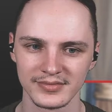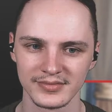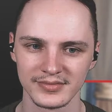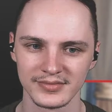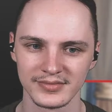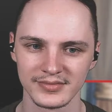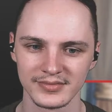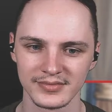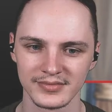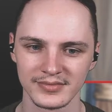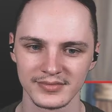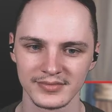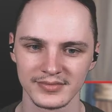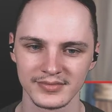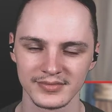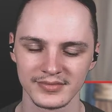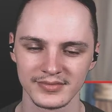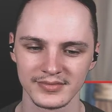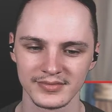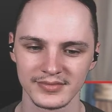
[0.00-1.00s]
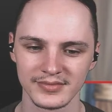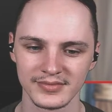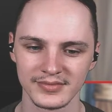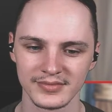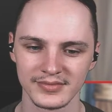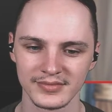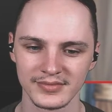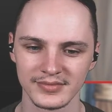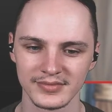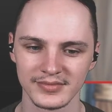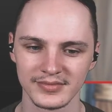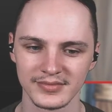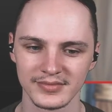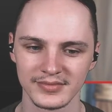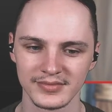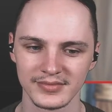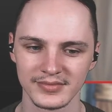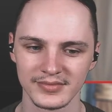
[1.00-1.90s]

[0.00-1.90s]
Nothing is said.